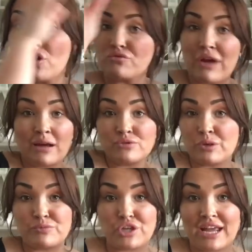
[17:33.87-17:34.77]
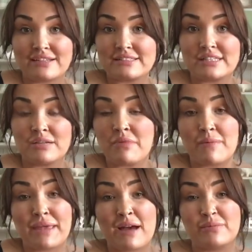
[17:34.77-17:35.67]
round objects that you
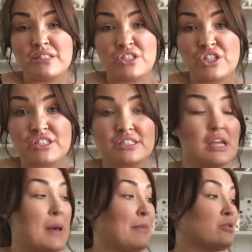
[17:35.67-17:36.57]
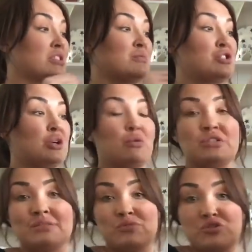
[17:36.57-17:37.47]
might be able to just put some dew or
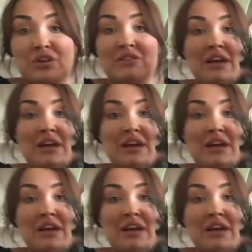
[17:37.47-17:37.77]
some string